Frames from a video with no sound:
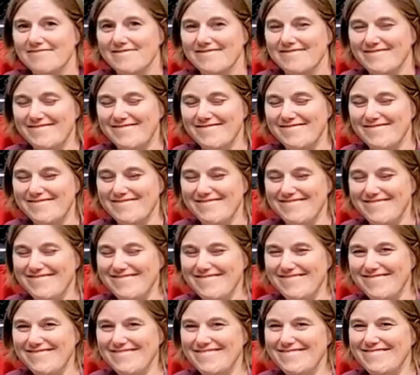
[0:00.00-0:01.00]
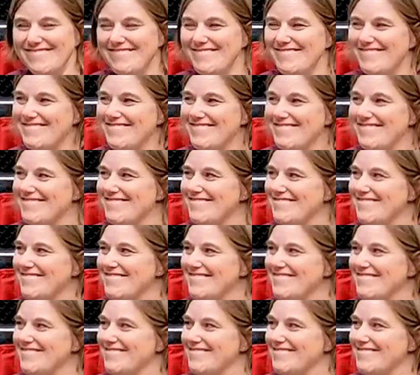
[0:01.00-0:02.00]

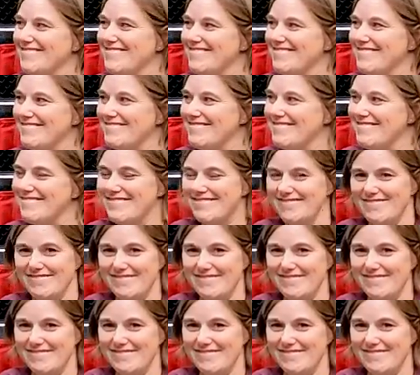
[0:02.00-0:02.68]
[no speech]